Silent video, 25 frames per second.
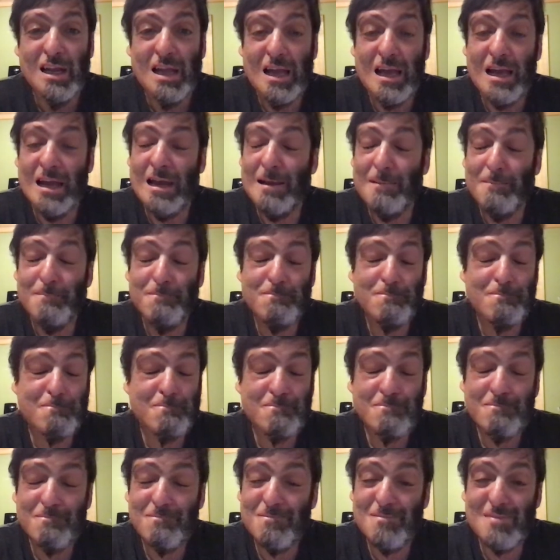The
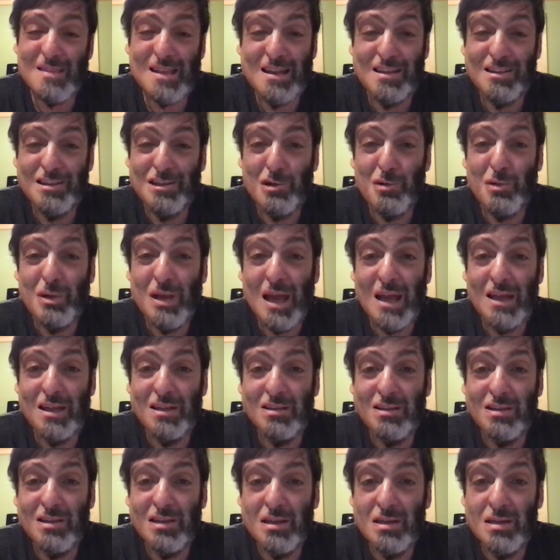
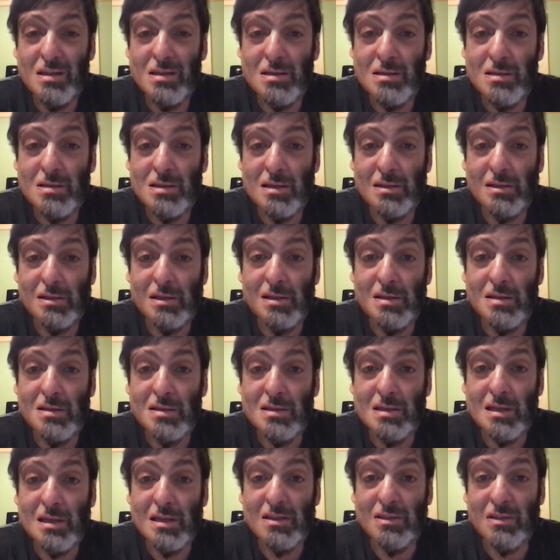reality is that
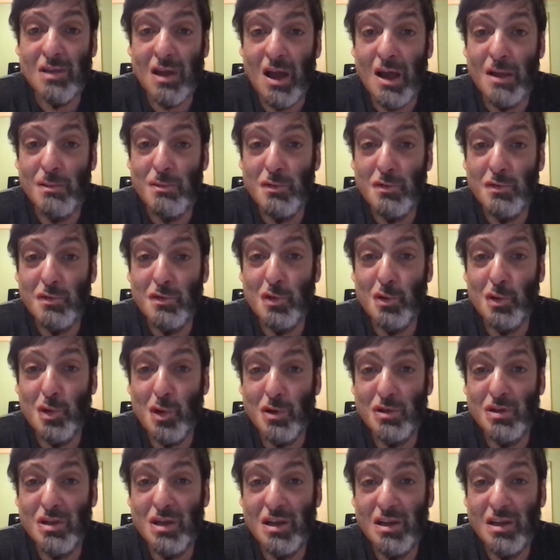this time of
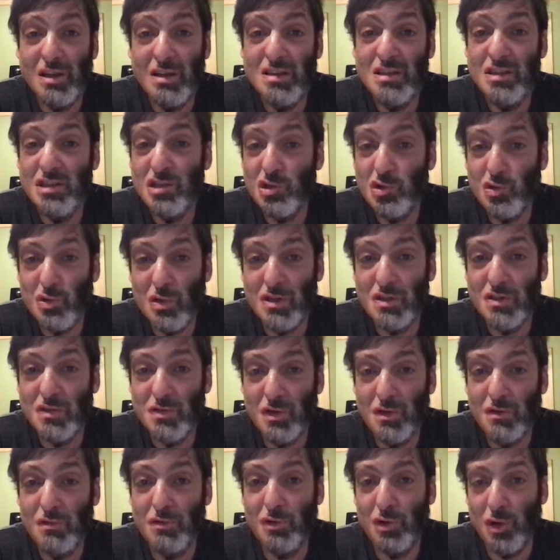corona is
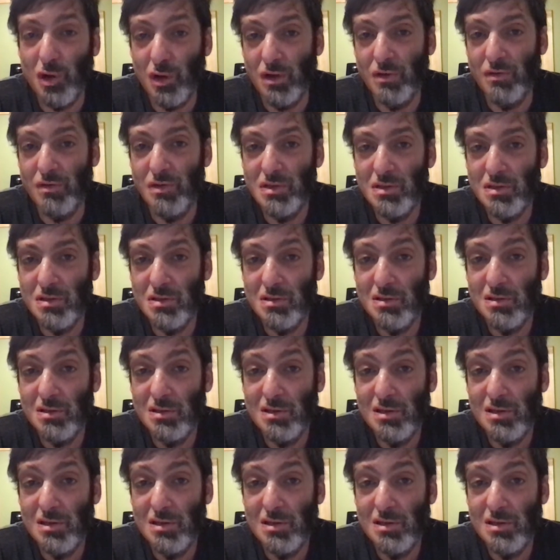stressful for all of us.